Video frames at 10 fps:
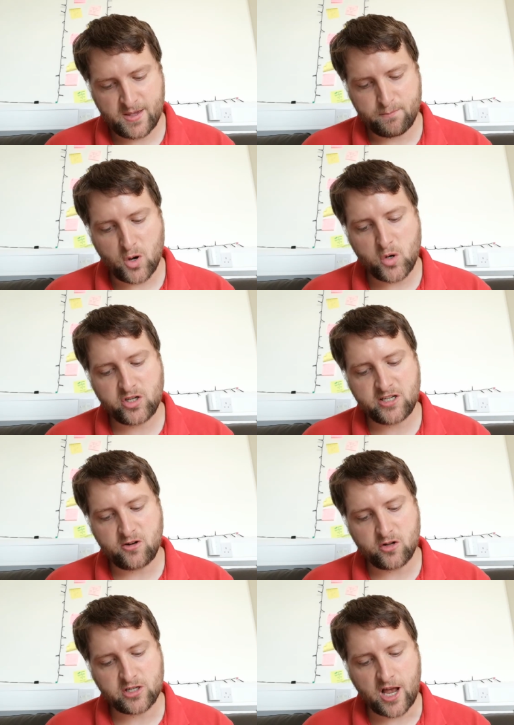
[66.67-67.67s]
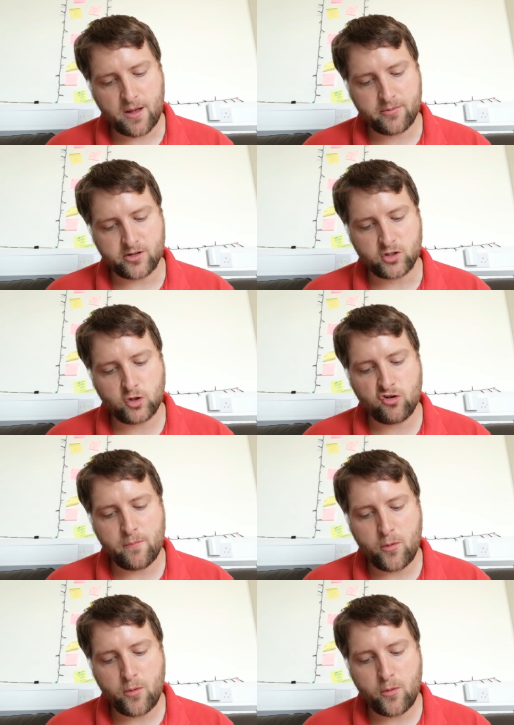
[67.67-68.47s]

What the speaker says: Moses looked up and saw a